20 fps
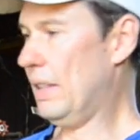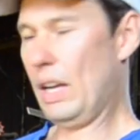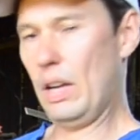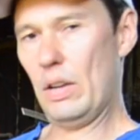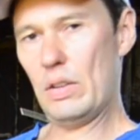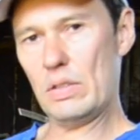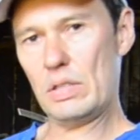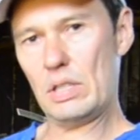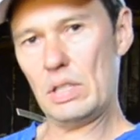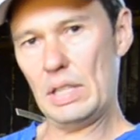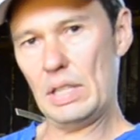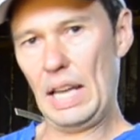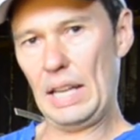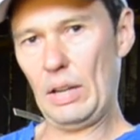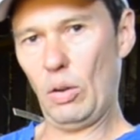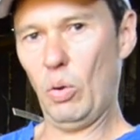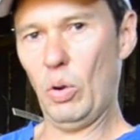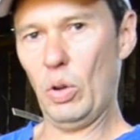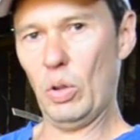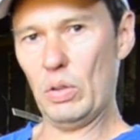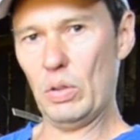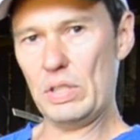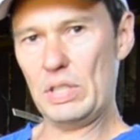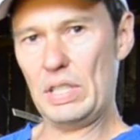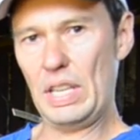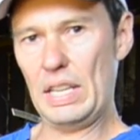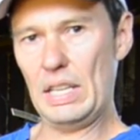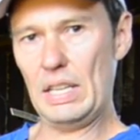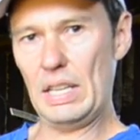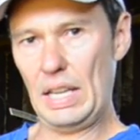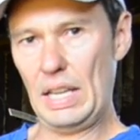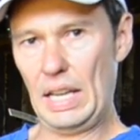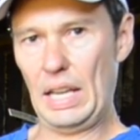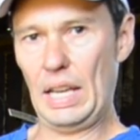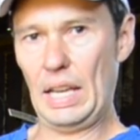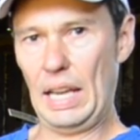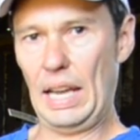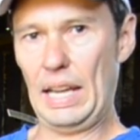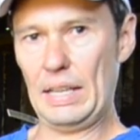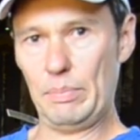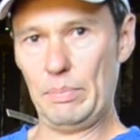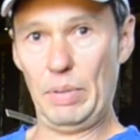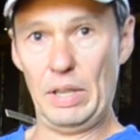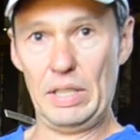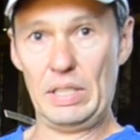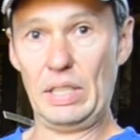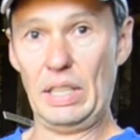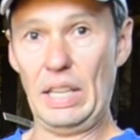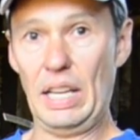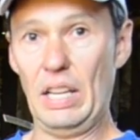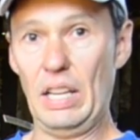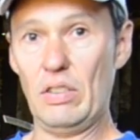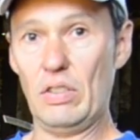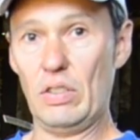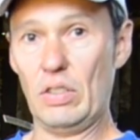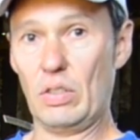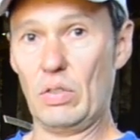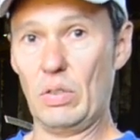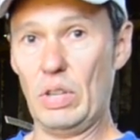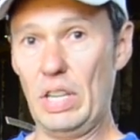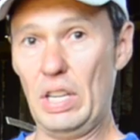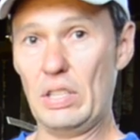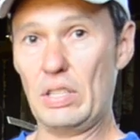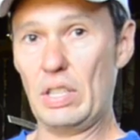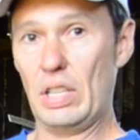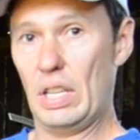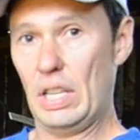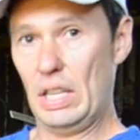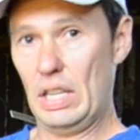that oil is then at basically 100 degrees.